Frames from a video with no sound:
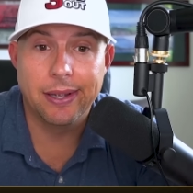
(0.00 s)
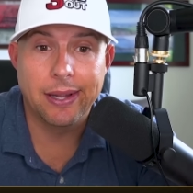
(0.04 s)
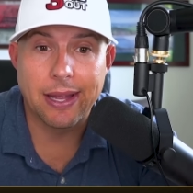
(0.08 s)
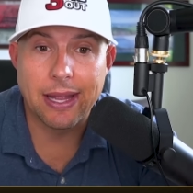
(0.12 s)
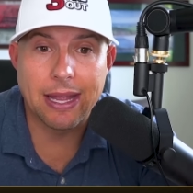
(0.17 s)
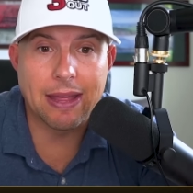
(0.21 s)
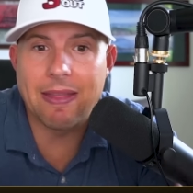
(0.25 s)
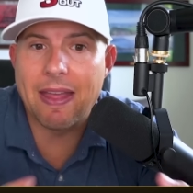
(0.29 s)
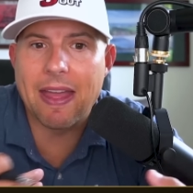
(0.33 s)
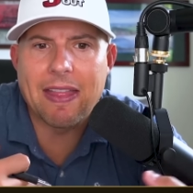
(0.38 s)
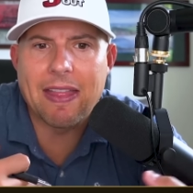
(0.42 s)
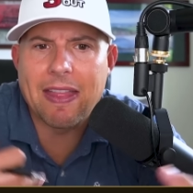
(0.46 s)

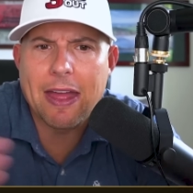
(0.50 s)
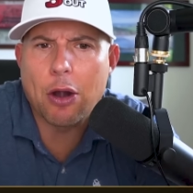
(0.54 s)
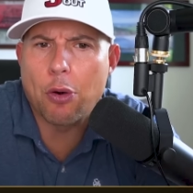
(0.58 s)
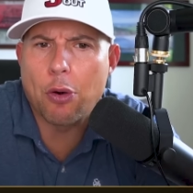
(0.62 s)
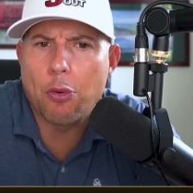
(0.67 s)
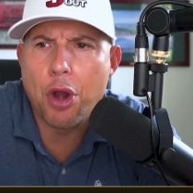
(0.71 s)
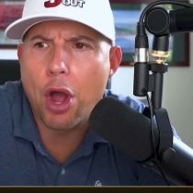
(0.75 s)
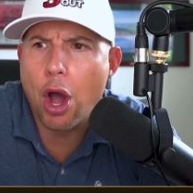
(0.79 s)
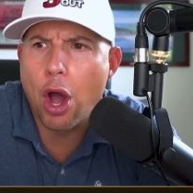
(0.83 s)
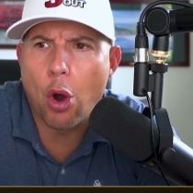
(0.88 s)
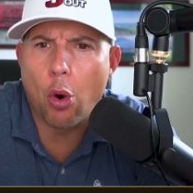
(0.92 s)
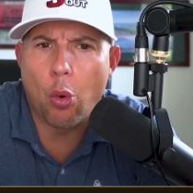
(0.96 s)
They, they don't
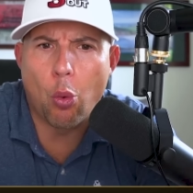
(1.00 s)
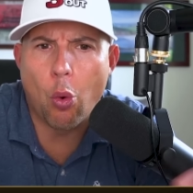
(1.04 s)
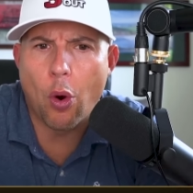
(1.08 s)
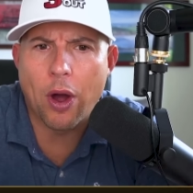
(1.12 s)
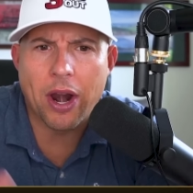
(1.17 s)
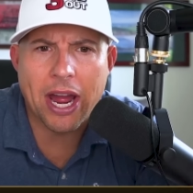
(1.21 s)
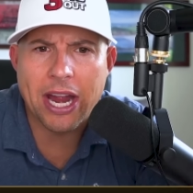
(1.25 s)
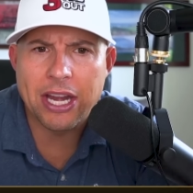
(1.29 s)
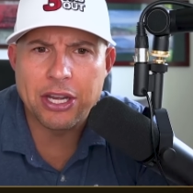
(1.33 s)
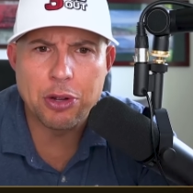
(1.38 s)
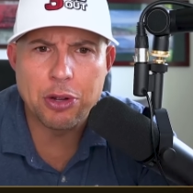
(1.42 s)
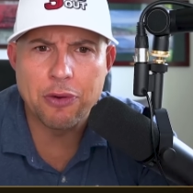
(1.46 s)
know what
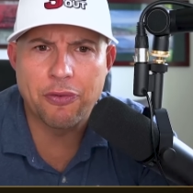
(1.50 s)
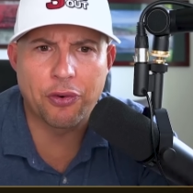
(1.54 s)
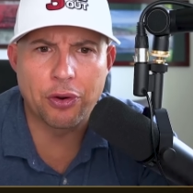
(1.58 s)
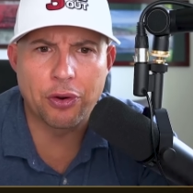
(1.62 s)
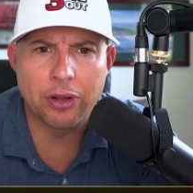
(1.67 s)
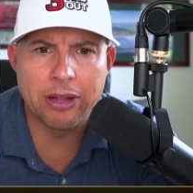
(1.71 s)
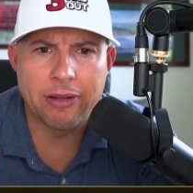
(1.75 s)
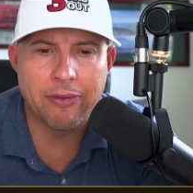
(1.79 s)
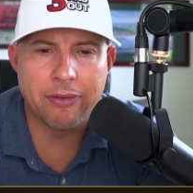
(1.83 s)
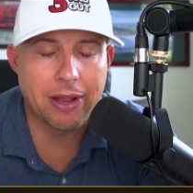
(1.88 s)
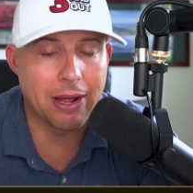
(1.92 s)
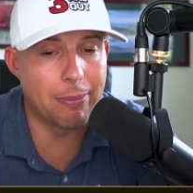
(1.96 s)
I do for a
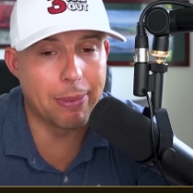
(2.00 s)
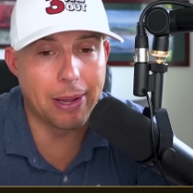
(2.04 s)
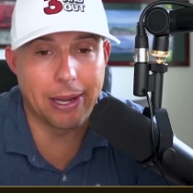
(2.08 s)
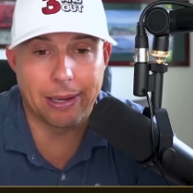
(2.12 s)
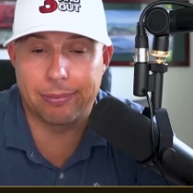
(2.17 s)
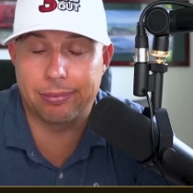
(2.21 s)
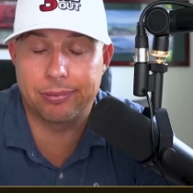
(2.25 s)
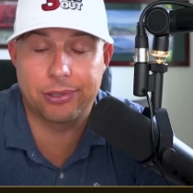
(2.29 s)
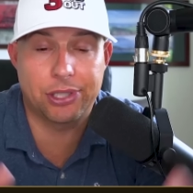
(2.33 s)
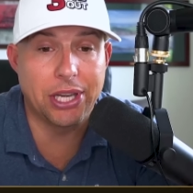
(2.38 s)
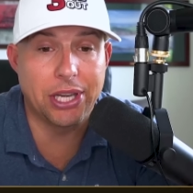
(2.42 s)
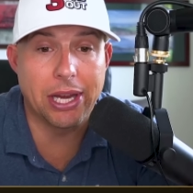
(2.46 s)
living. I'm like,
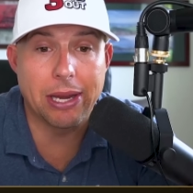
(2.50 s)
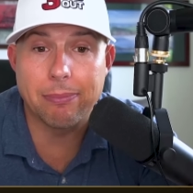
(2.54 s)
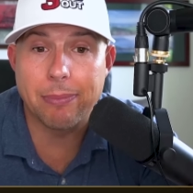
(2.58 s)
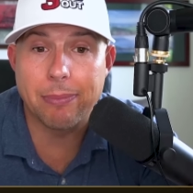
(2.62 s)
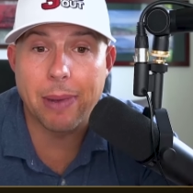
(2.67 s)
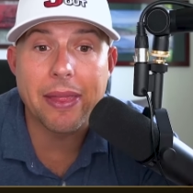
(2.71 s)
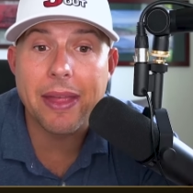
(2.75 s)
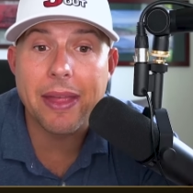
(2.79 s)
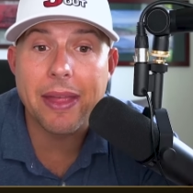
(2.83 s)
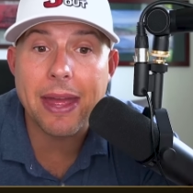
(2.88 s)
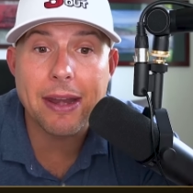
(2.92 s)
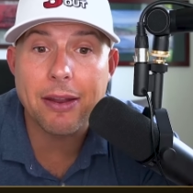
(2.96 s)
shit,
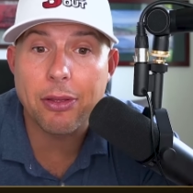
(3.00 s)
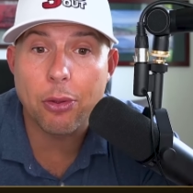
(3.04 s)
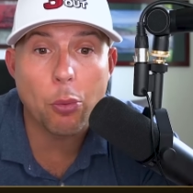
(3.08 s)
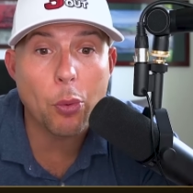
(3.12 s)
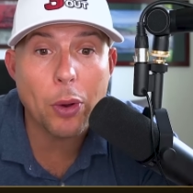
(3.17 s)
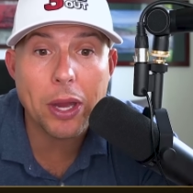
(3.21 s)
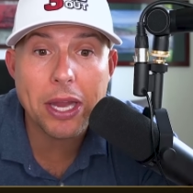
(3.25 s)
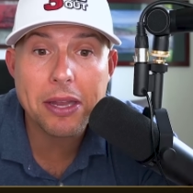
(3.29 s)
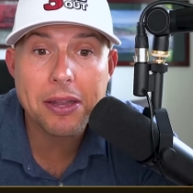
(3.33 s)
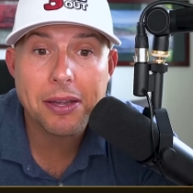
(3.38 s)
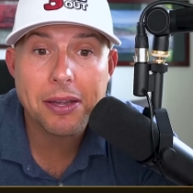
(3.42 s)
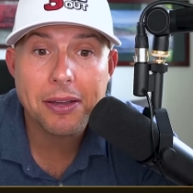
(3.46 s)
by the end of the week,